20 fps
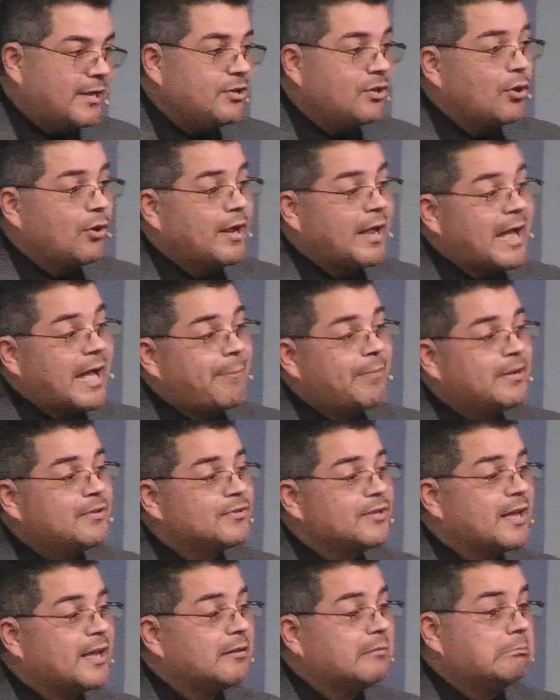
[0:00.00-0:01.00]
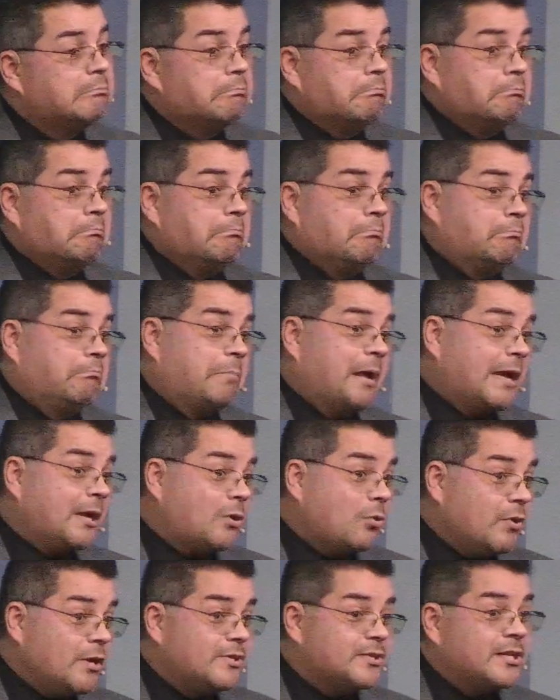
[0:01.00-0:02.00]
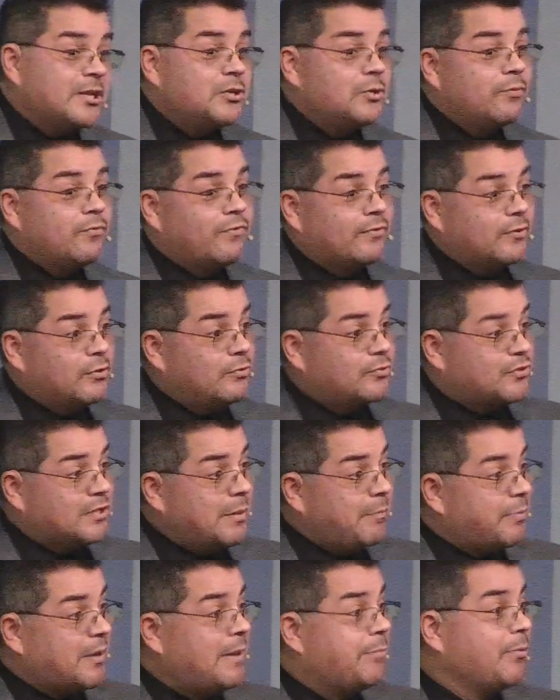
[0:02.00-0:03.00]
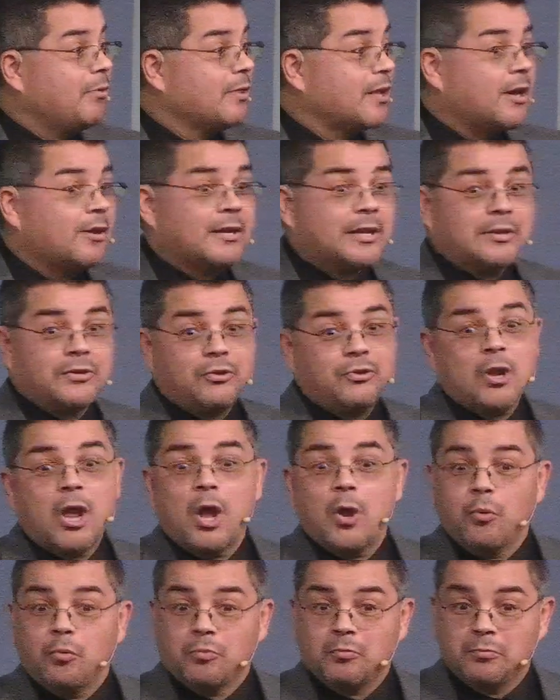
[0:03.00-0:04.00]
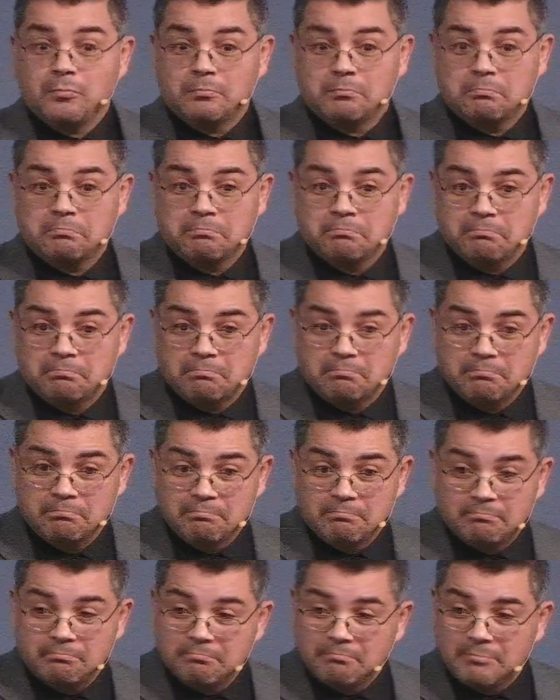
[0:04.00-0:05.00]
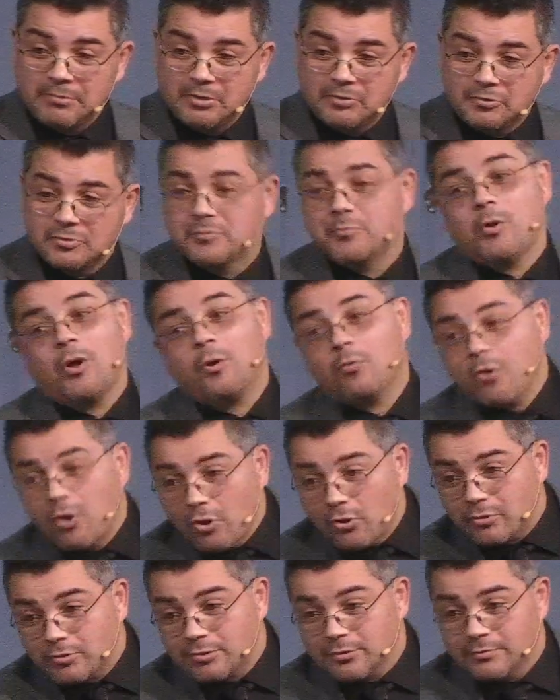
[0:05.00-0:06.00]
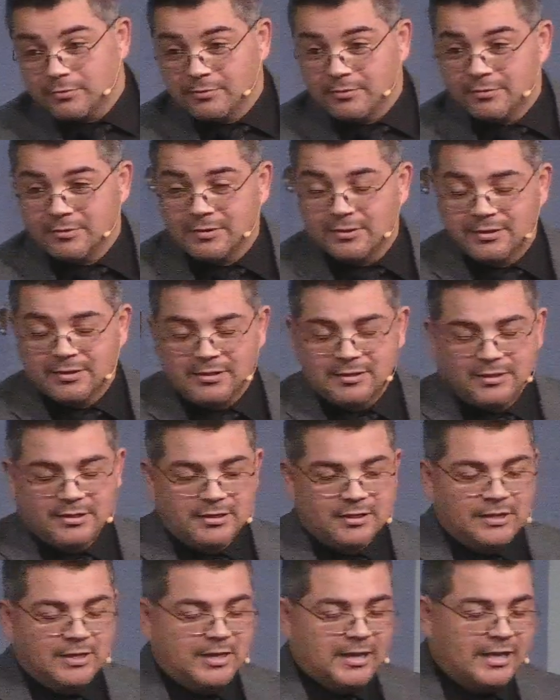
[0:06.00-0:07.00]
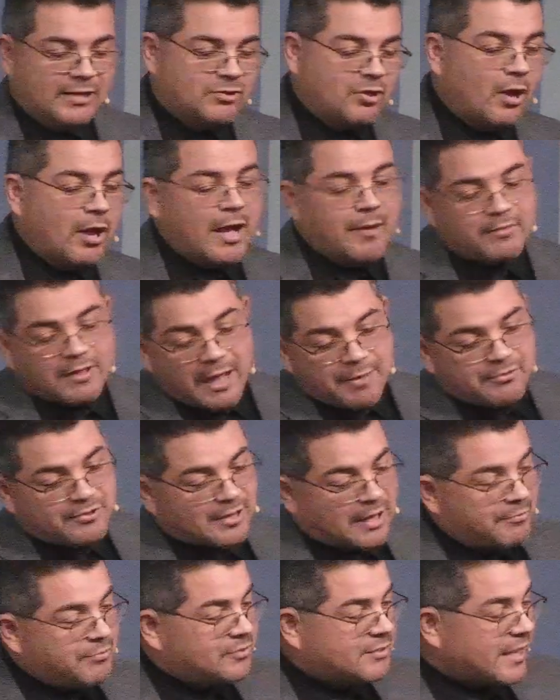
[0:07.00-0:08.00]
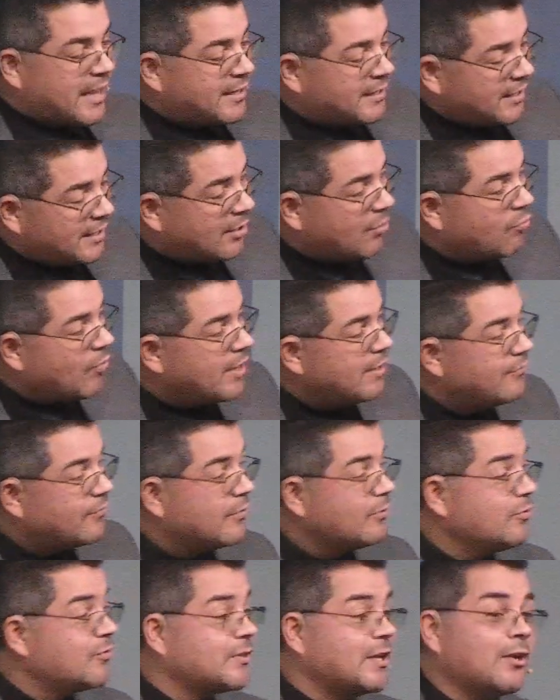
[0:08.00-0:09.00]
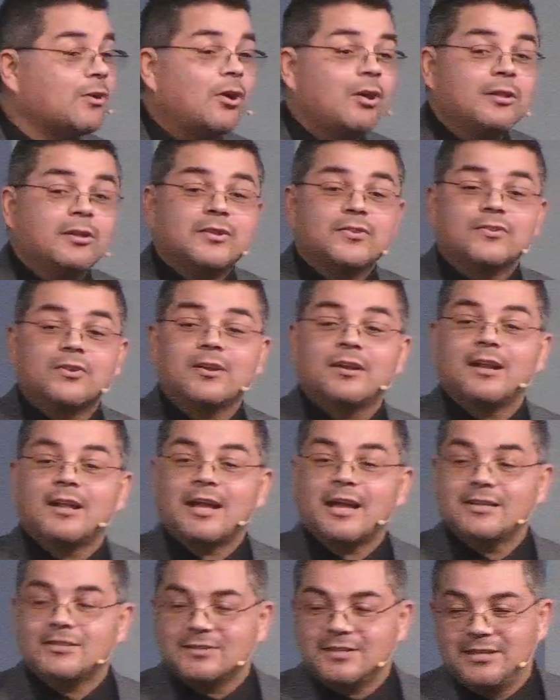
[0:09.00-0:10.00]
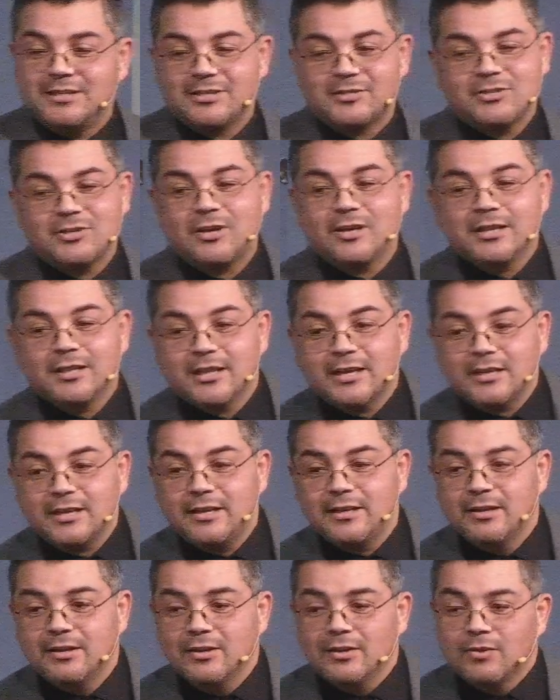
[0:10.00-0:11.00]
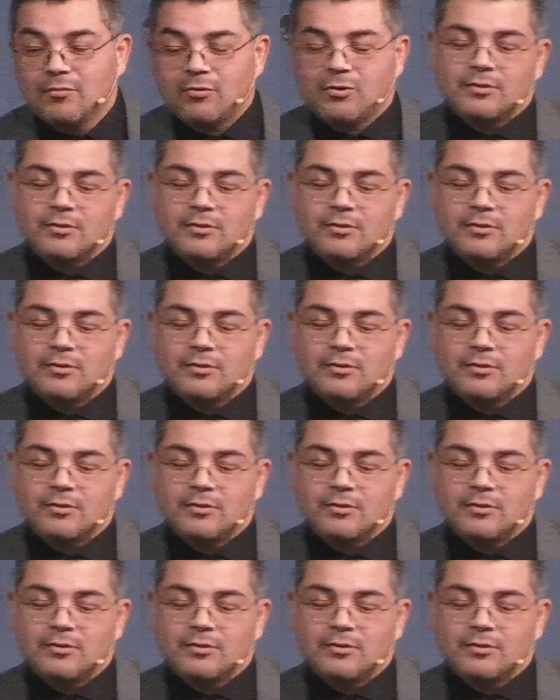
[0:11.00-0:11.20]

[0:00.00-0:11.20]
And, you know, it happens that by coincidence, you, you see people there that you know. It's a small world. And so I'm, I'm, I'm standing there waiting for Lucy, and all of a sudden I see this young lady.